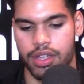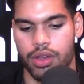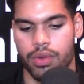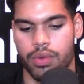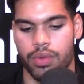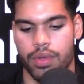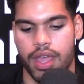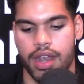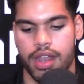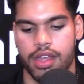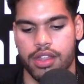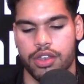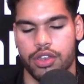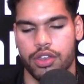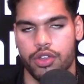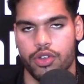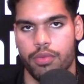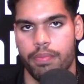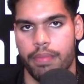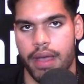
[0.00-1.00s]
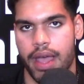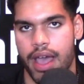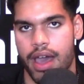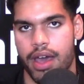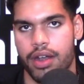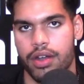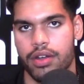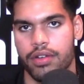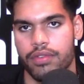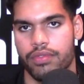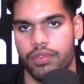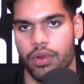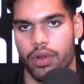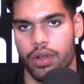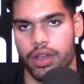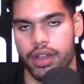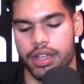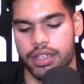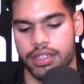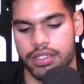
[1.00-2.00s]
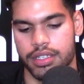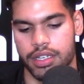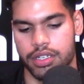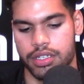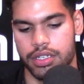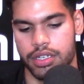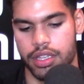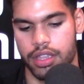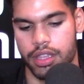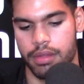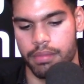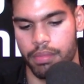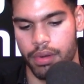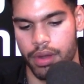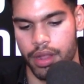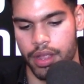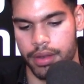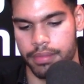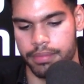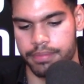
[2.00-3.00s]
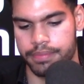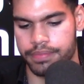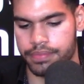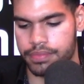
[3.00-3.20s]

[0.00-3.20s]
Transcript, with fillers: create a new pattern of organization in the brain.